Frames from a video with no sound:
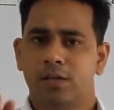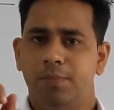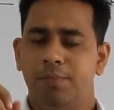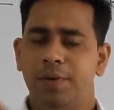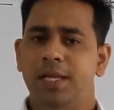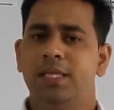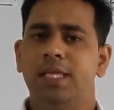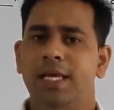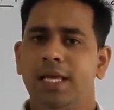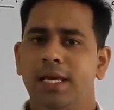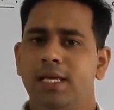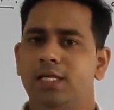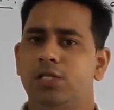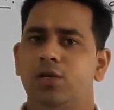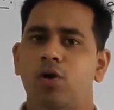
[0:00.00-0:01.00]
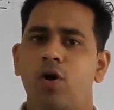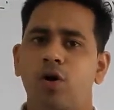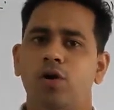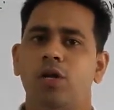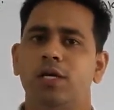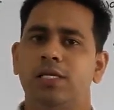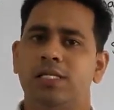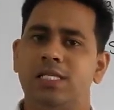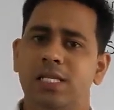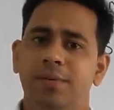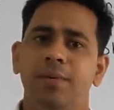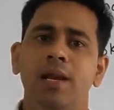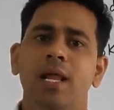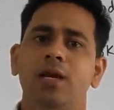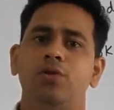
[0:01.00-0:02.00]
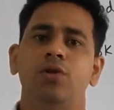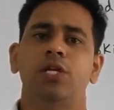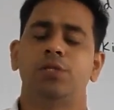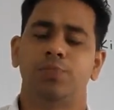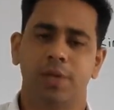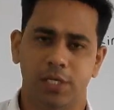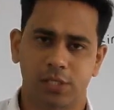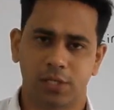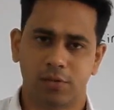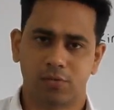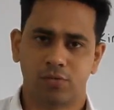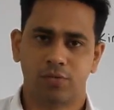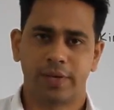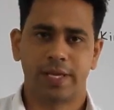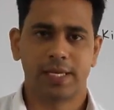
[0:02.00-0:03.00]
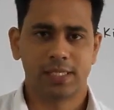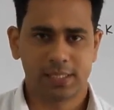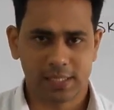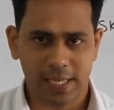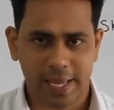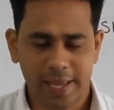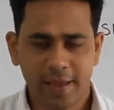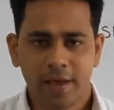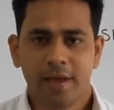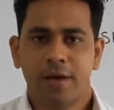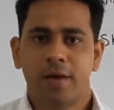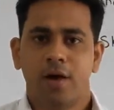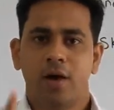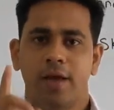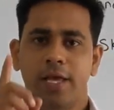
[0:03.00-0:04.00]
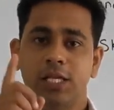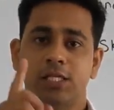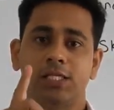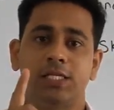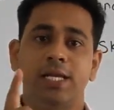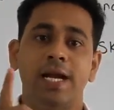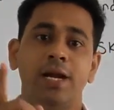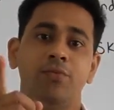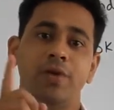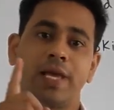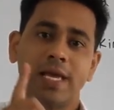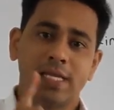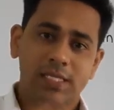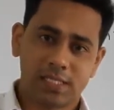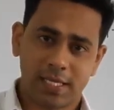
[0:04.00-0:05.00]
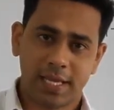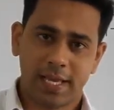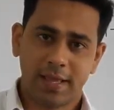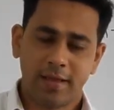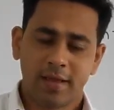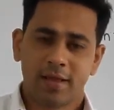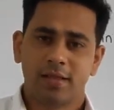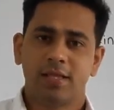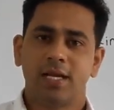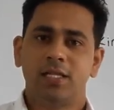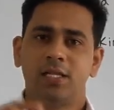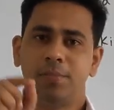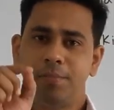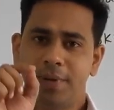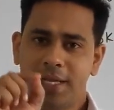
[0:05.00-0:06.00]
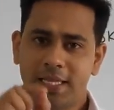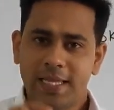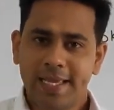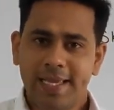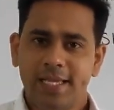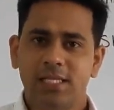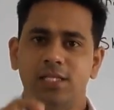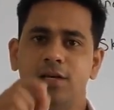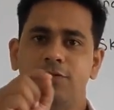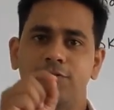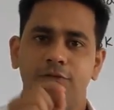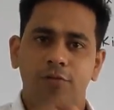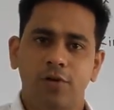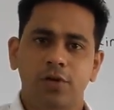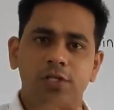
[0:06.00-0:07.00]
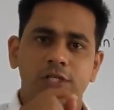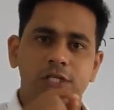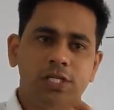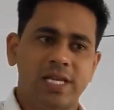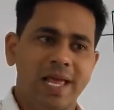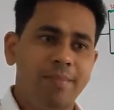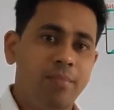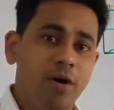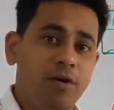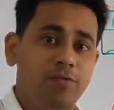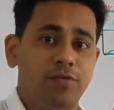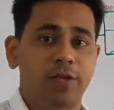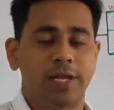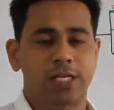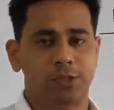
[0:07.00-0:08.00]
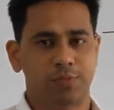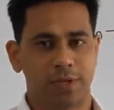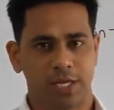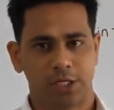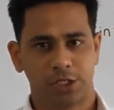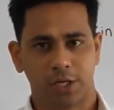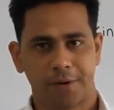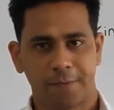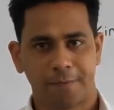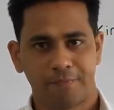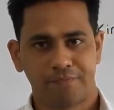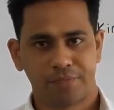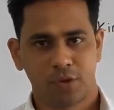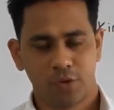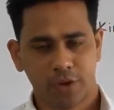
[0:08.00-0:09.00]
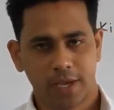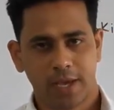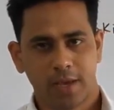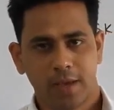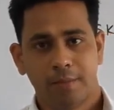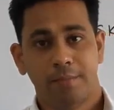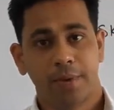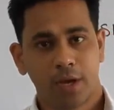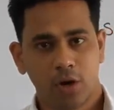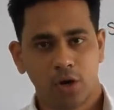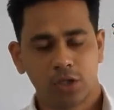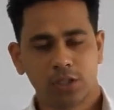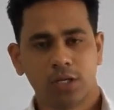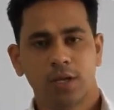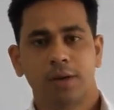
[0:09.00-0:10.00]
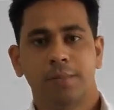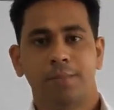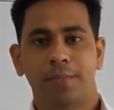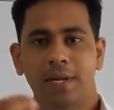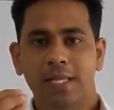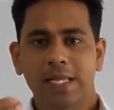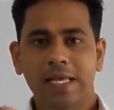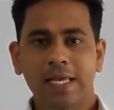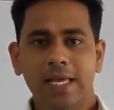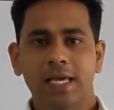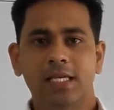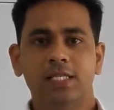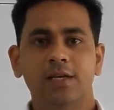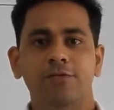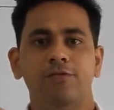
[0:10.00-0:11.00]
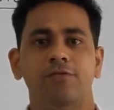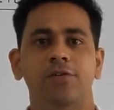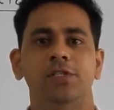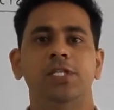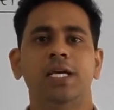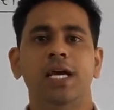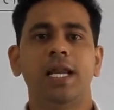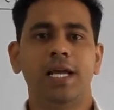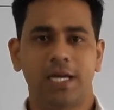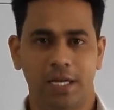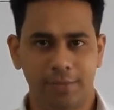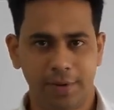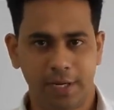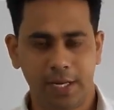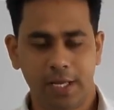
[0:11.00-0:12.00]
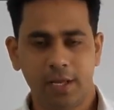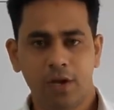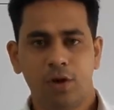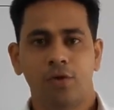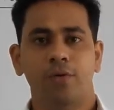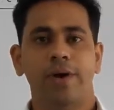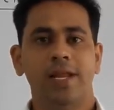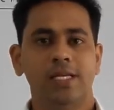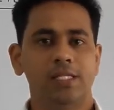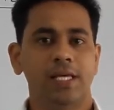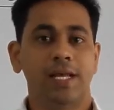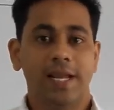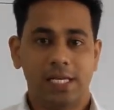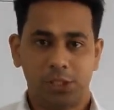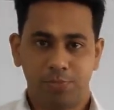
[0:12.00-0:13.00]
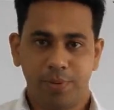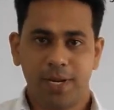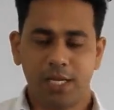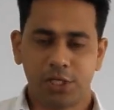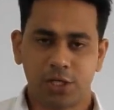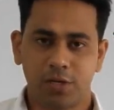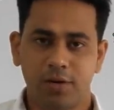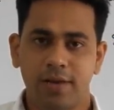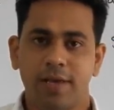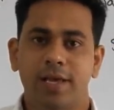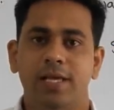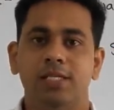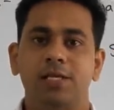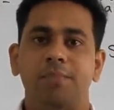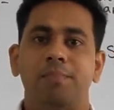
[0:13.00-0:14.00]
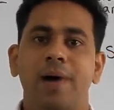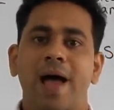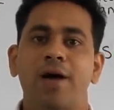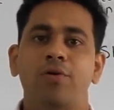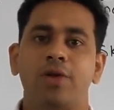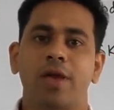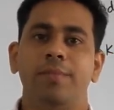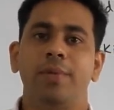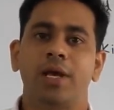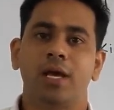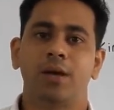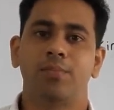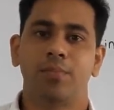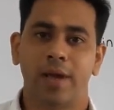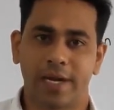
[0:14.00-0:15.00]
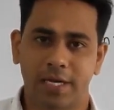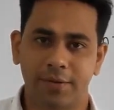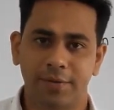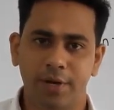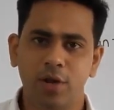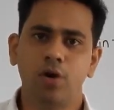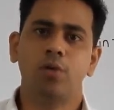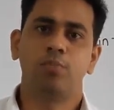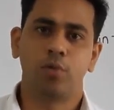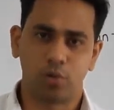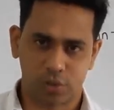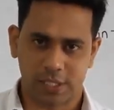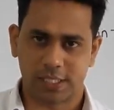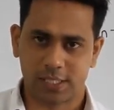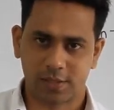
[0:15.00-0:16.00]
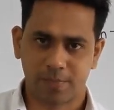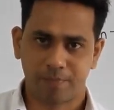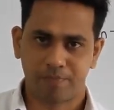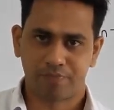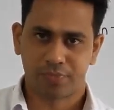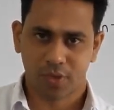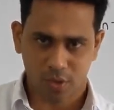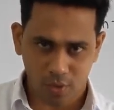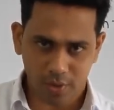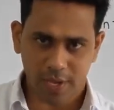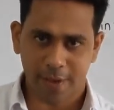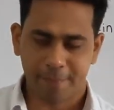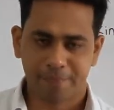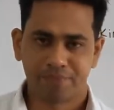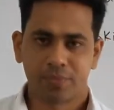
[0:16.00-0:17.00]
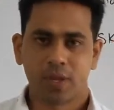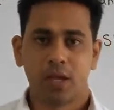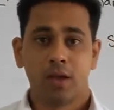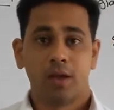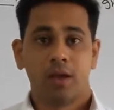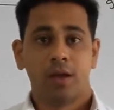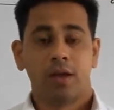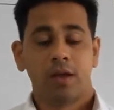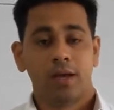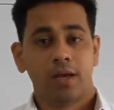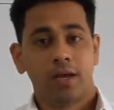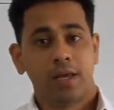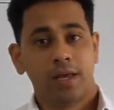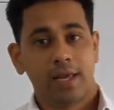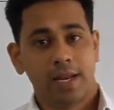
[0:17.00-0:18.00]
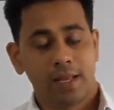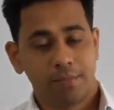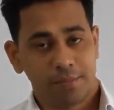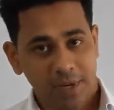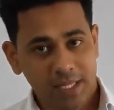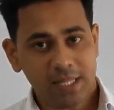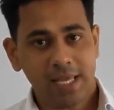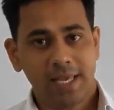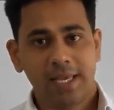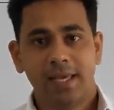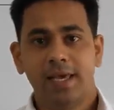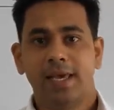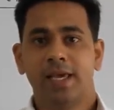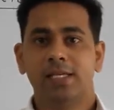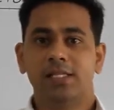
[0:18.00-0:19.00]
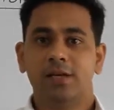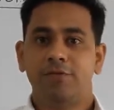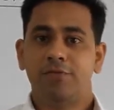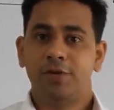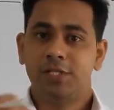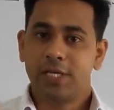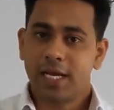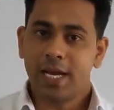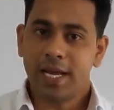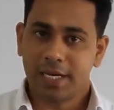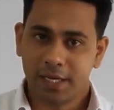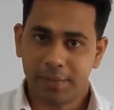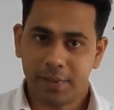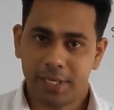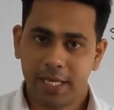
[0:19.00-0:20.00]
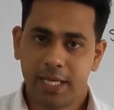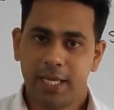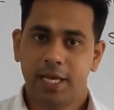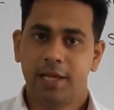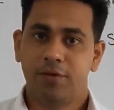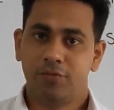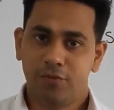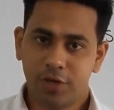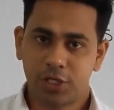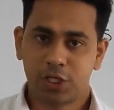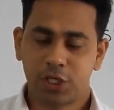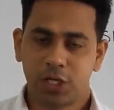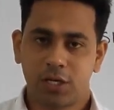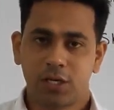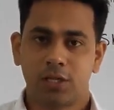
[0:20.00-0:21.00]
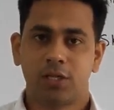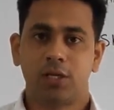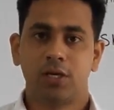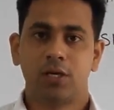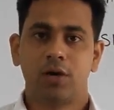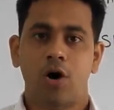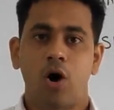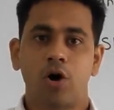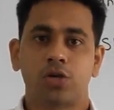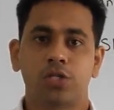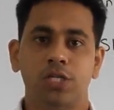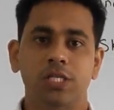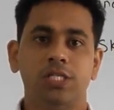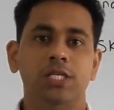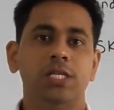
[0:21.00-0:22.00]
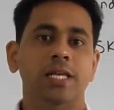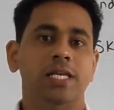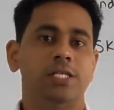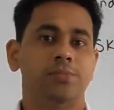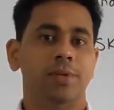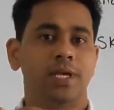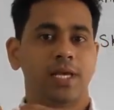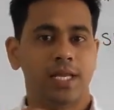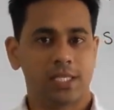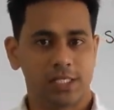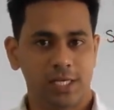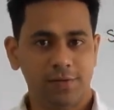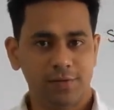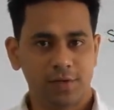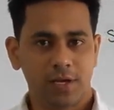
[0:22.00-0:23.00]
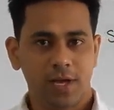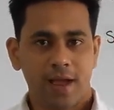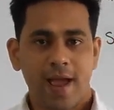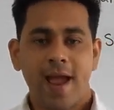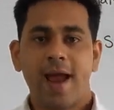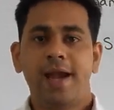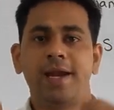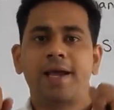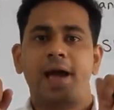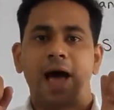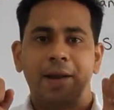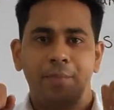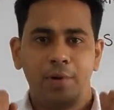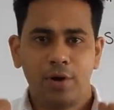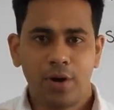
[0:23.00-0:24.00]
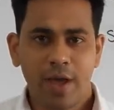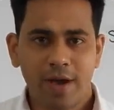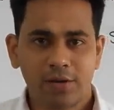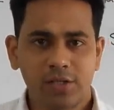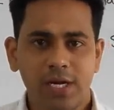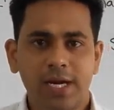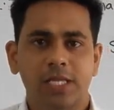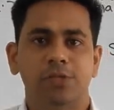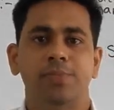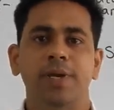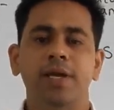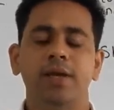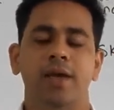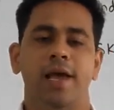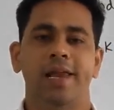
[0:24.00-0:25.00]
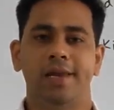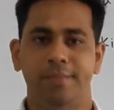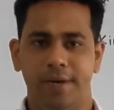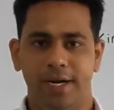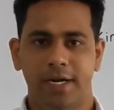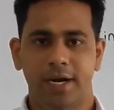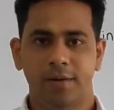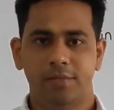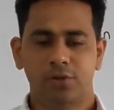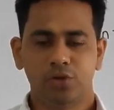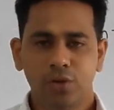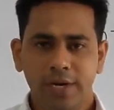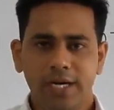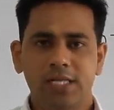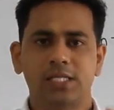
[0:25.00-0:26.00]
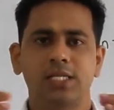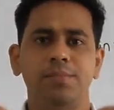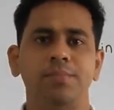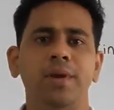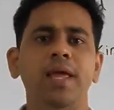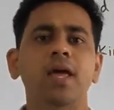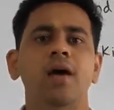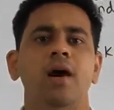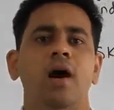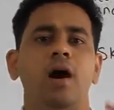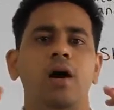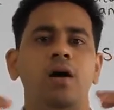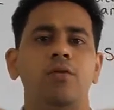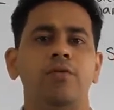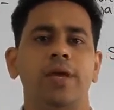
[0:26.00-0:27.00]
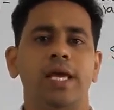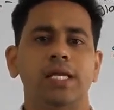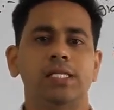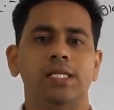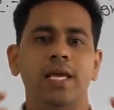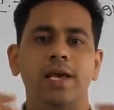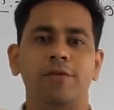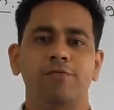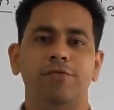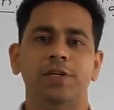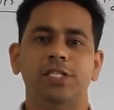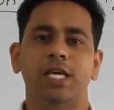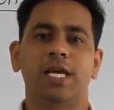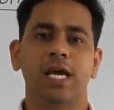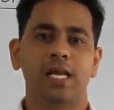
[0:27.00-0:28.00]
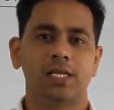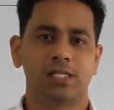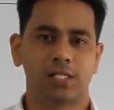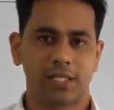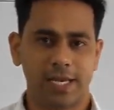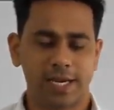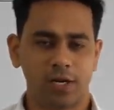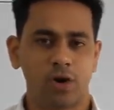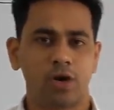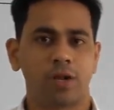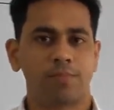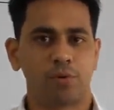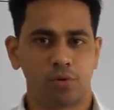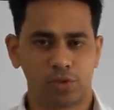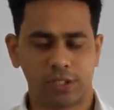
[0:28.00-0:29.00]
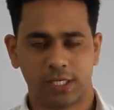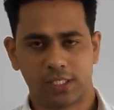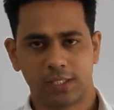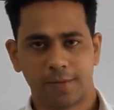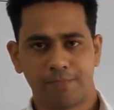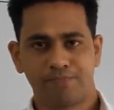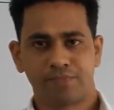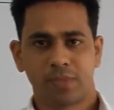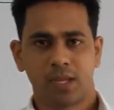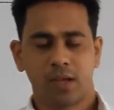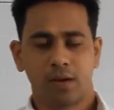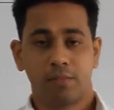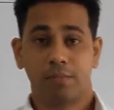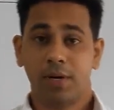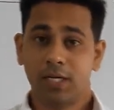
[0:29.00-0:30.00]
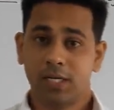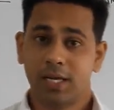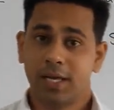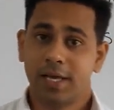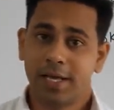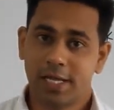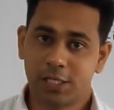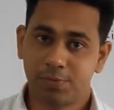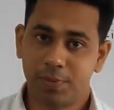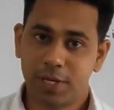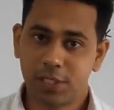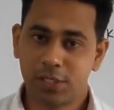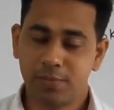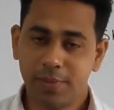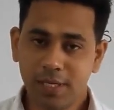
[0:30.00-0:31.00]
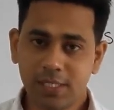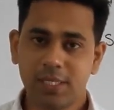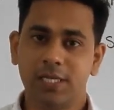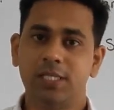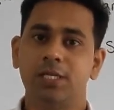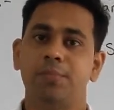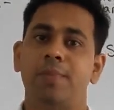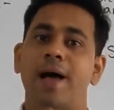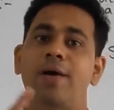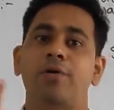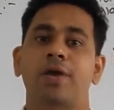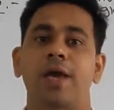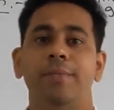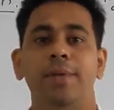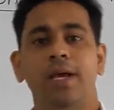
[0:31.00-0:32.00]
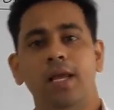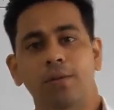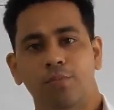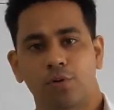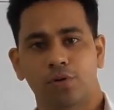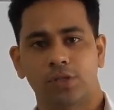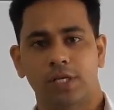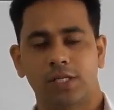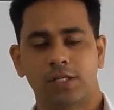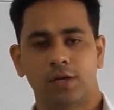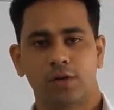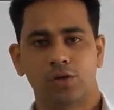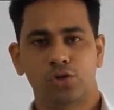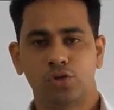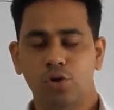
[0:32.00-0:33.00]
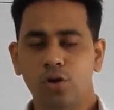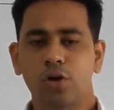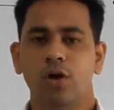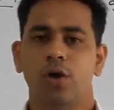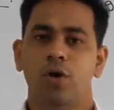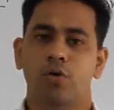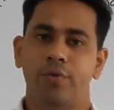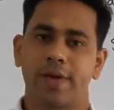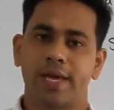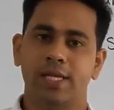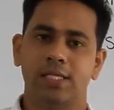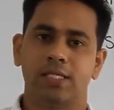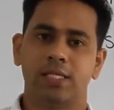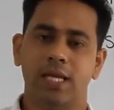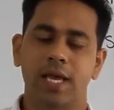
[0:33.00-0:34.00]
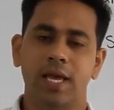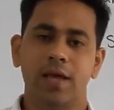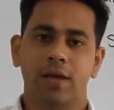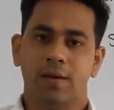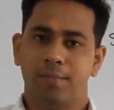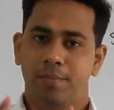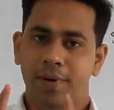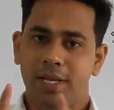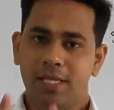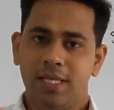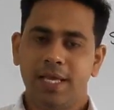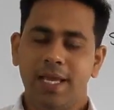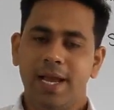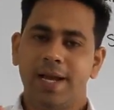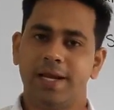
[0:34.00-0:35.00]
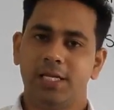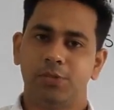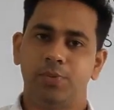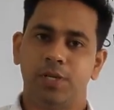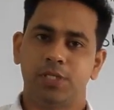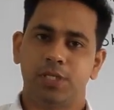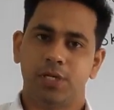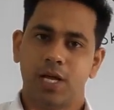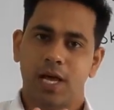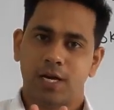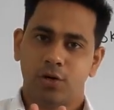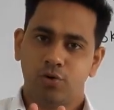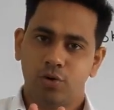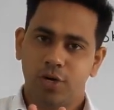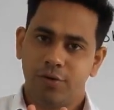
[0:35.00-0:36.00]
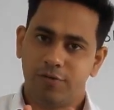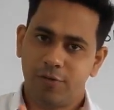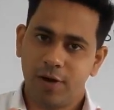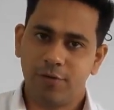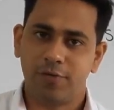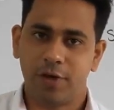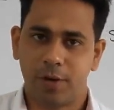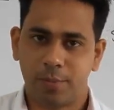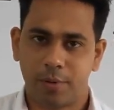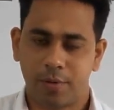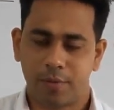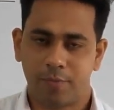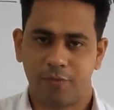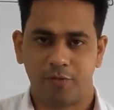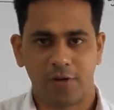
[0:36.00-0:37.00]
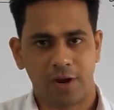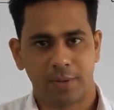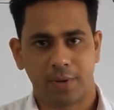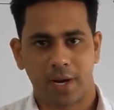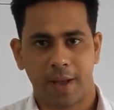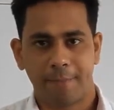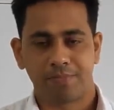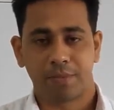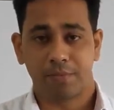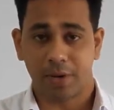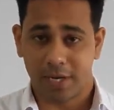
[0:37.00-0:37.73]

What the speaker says: Breathing is not similar to respiration. We can say, instead we can say that the breathing is the first step of the respiration. Okay, because breathing is a physical activity, whereas the respiration is a biochemical activity or process. Okay. Breathing is the physical activity in which the oxygen is being received and carbon dioxide is being eliminated. So it is simply we can say a physical state or a process. But respiration means it is a biochemical process. So we can say breathing and respiration are two different phenomena.